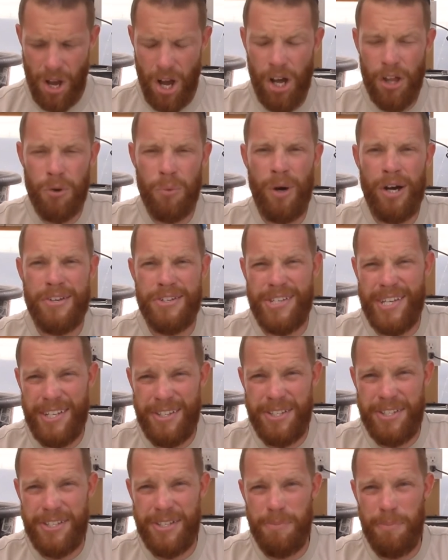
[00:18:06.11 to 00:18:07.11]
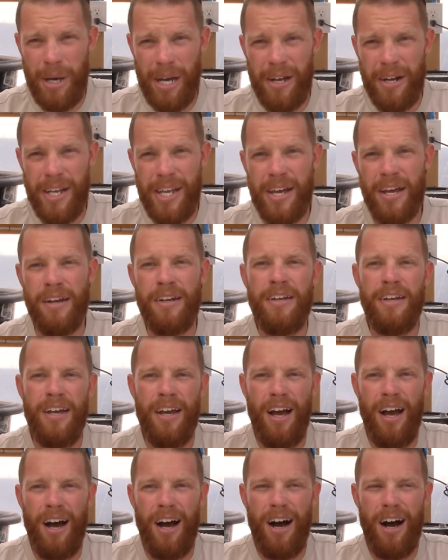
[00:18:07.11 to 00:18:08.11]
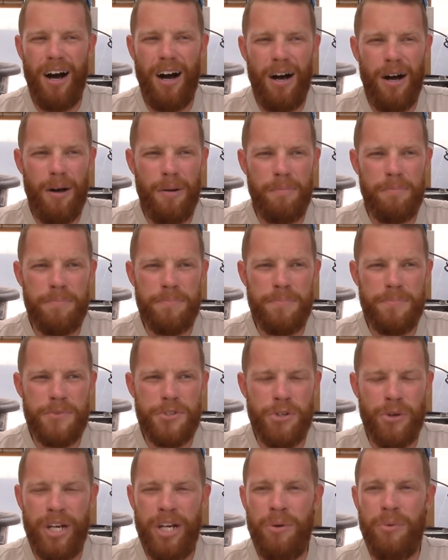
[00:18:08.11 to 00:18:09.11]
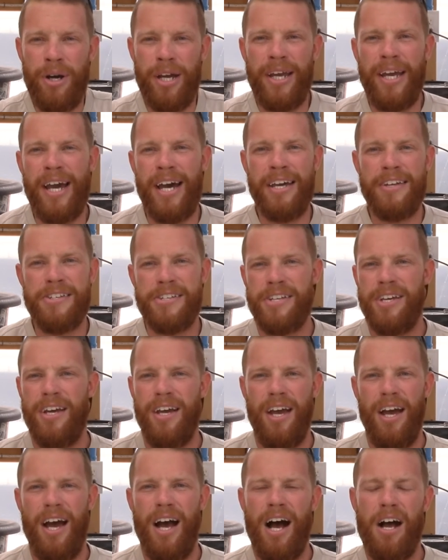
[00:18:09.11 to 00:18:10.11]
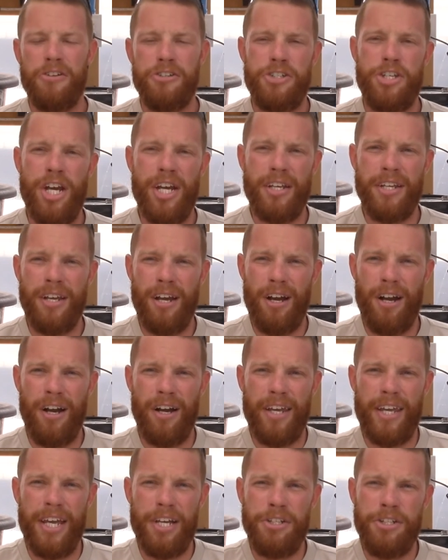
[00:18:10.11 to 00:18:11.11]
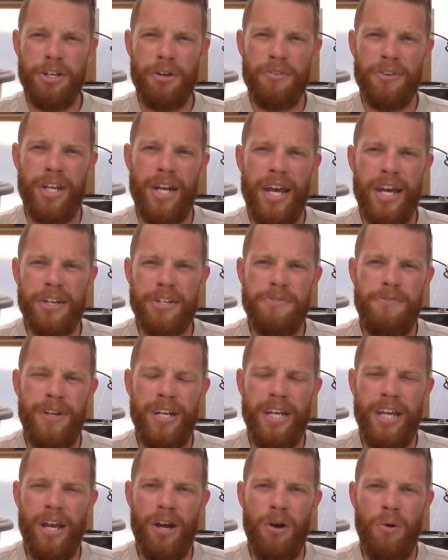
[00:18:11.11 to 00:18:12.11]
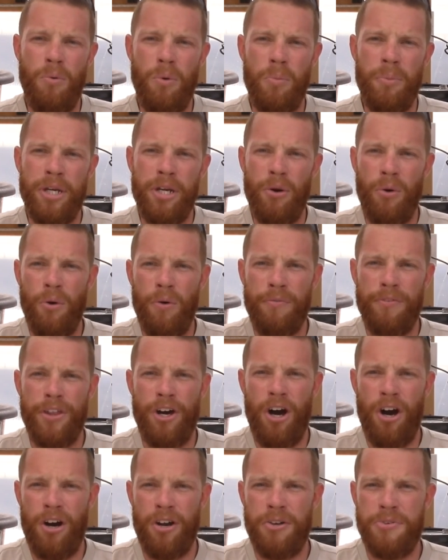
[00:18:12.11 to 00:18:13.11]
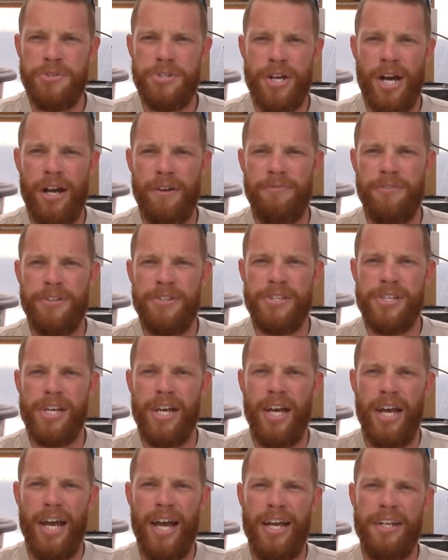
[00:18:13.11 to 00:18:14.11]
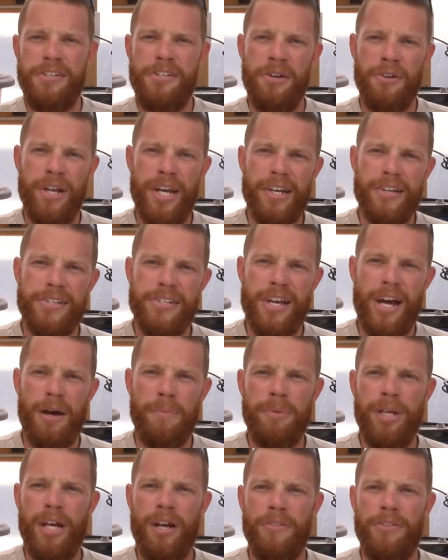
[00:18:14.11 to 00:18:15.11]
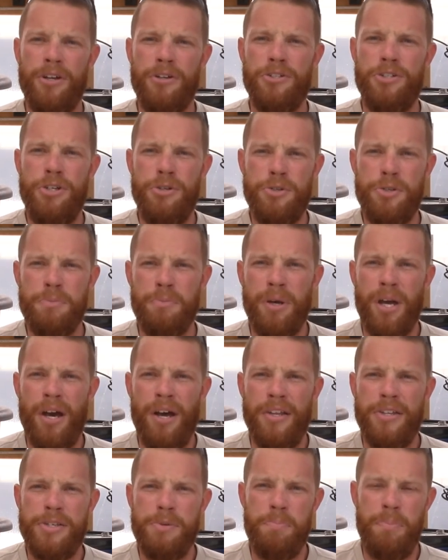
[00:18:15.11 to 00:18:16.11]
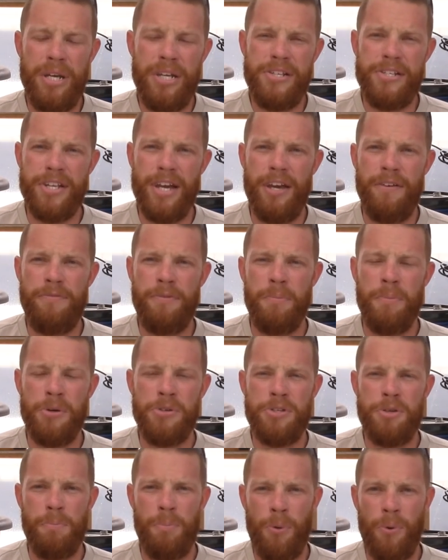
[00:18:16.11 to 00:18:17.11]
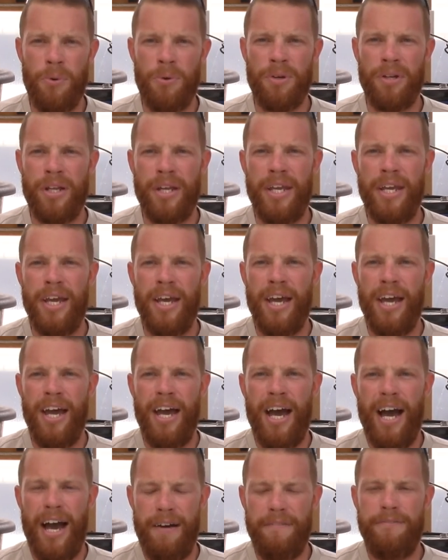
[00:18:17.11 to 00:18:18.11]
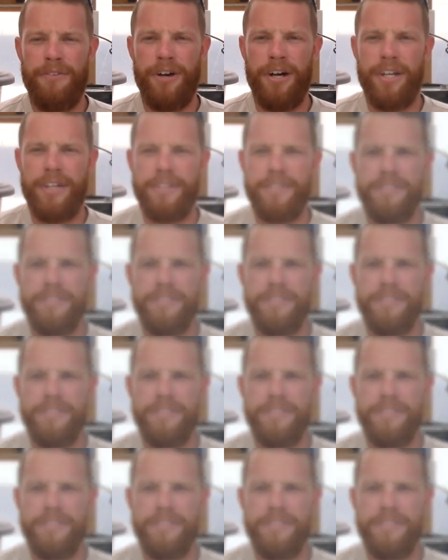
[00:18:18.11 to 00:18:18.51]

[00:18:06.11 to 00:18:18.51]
Otherwise, that's about it. Um, so anyway, guys, I'll check uh, catch you on the next video when we go over the auto siphons. Until next time, get out there, shoot some guns, be safe, and most importantly, have fun.